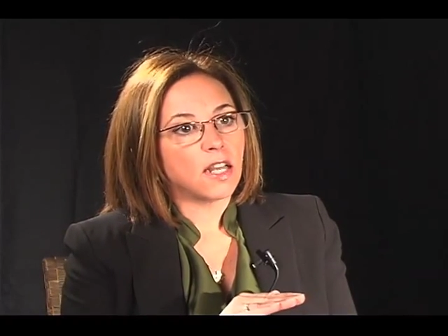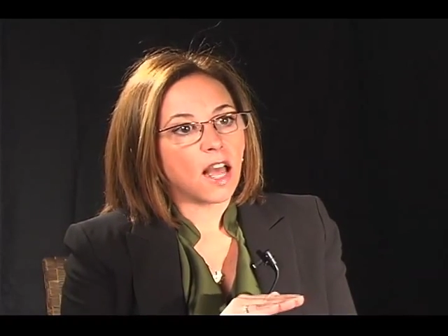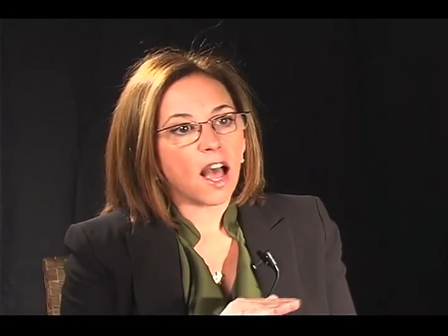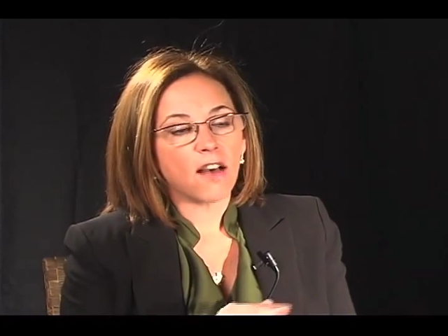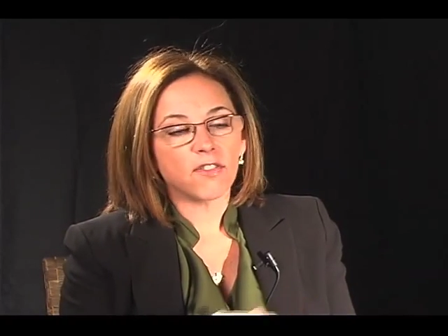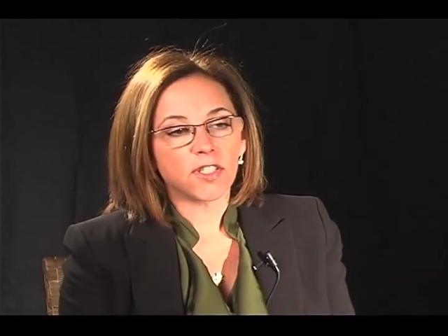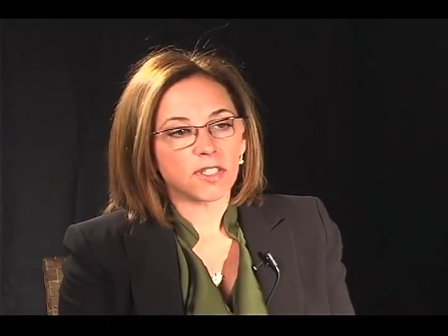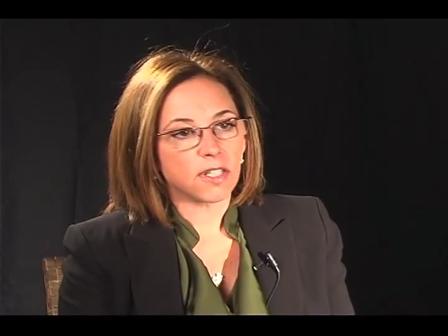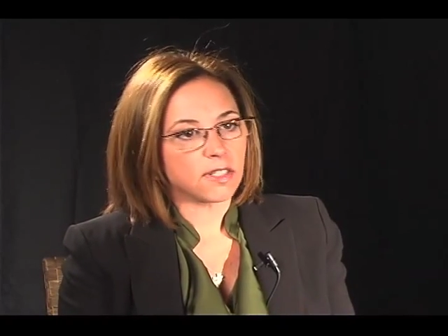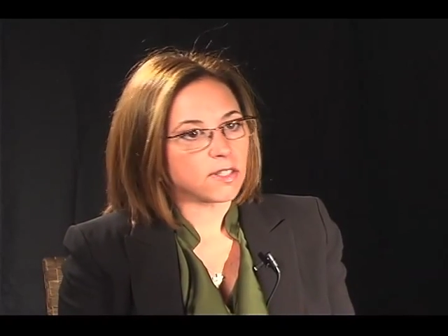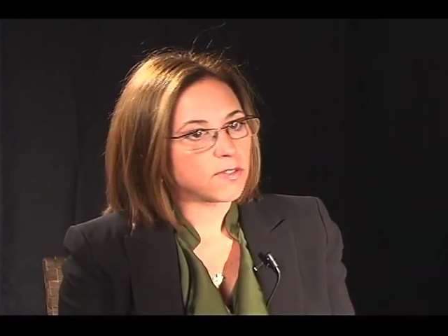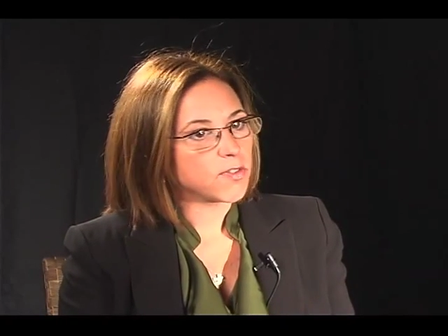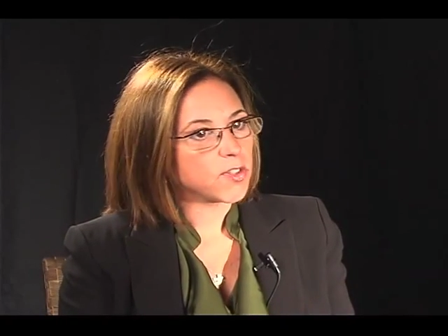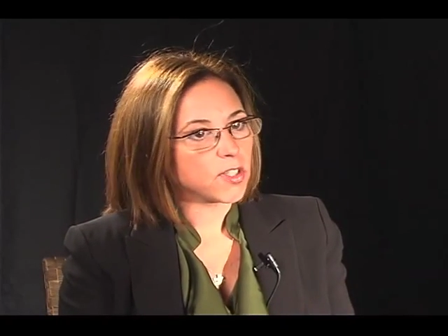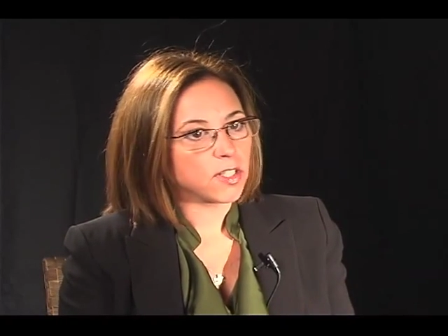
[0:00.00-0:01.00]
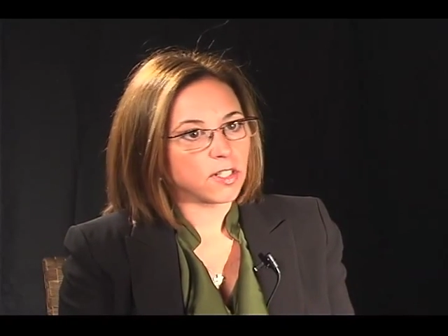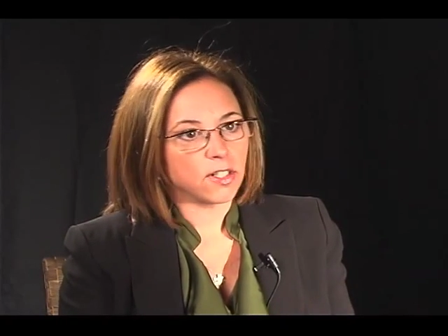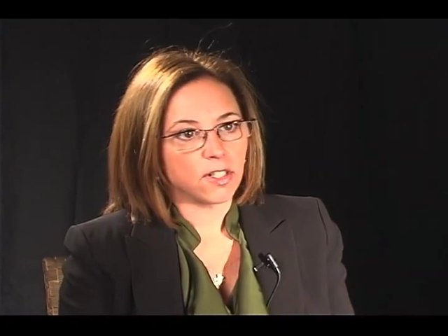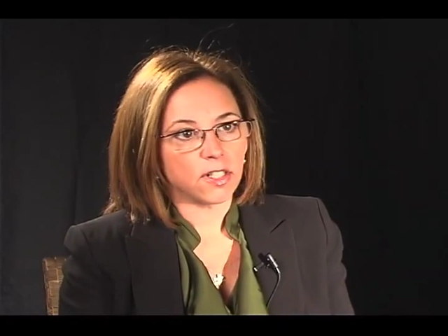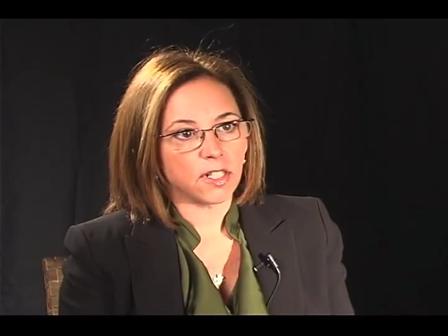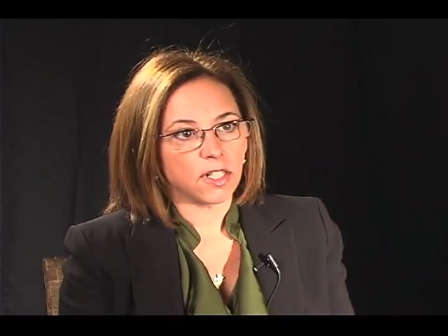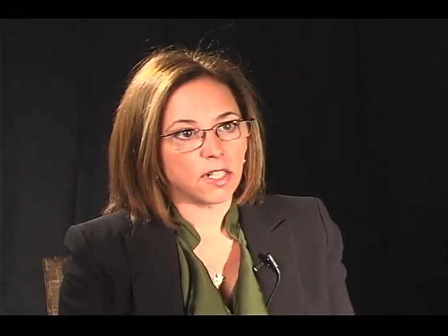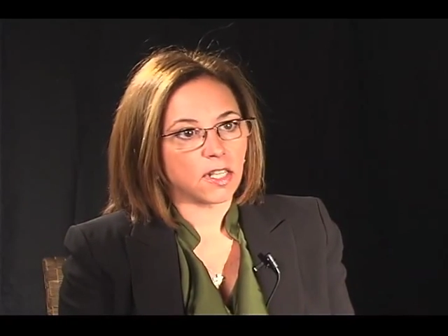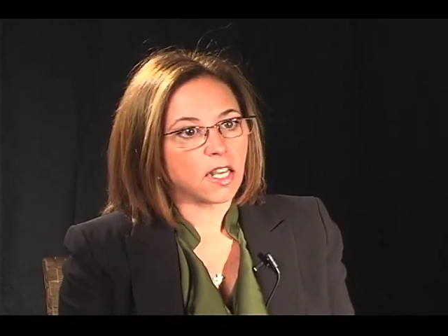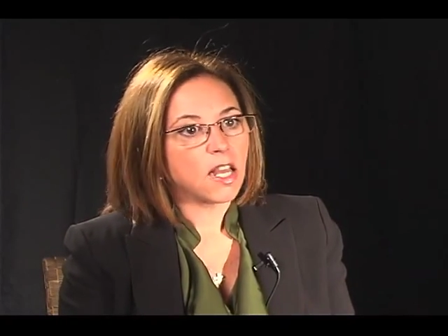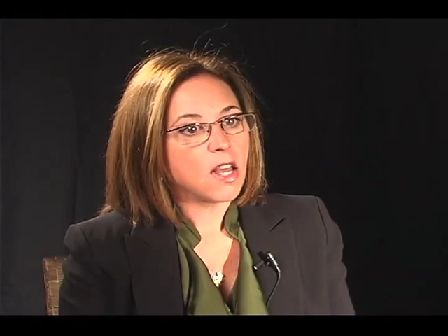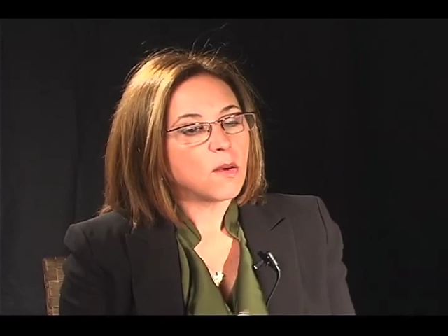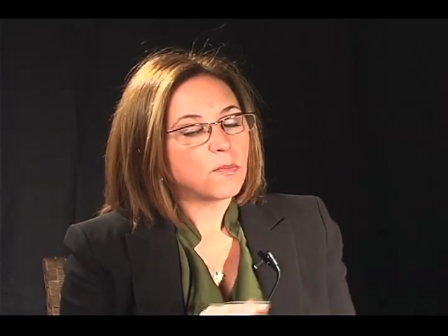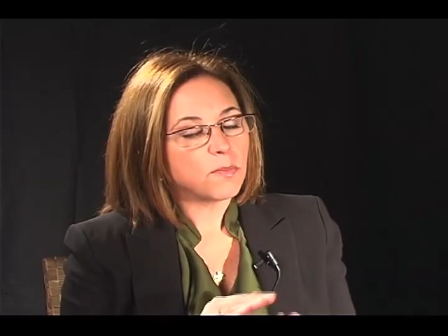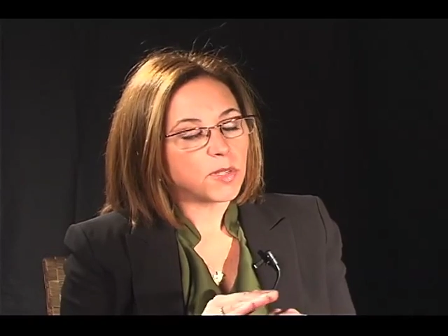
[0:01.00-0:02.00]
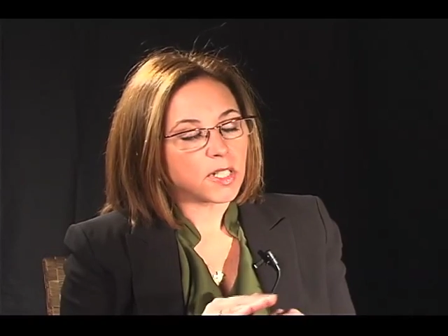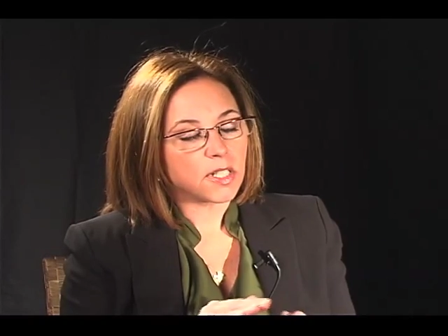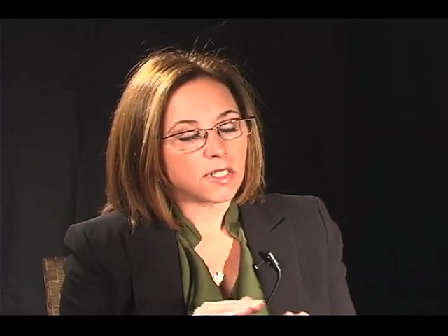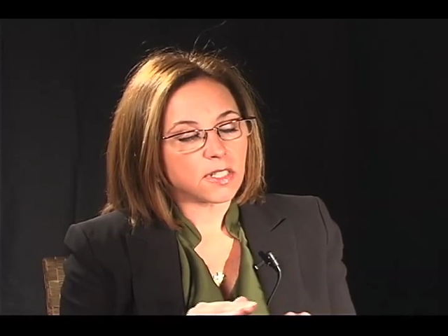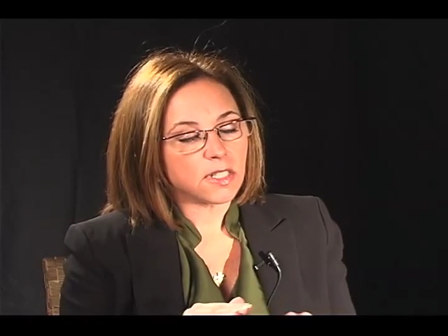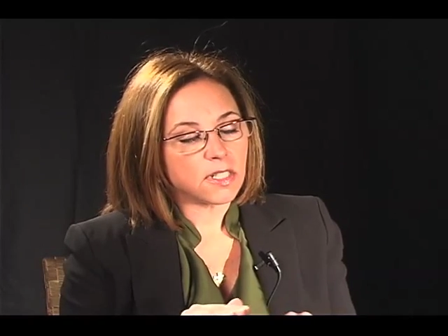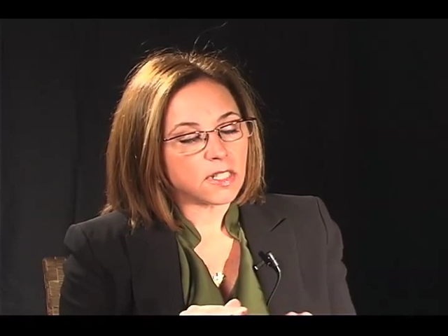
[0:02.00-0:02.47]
have a sense of security because